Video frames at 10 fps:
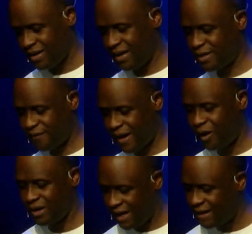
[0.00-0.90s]
is
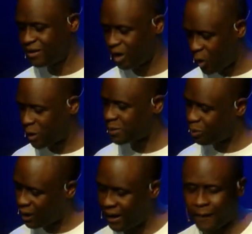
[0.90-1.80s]
found in the Lord's
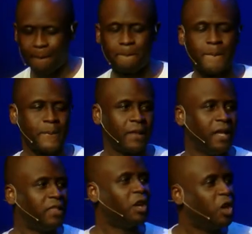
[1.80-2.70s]
Prayer.
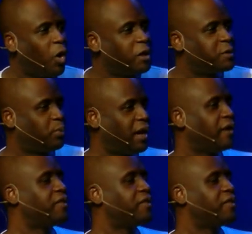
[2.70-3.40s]
The Lord's Prayer,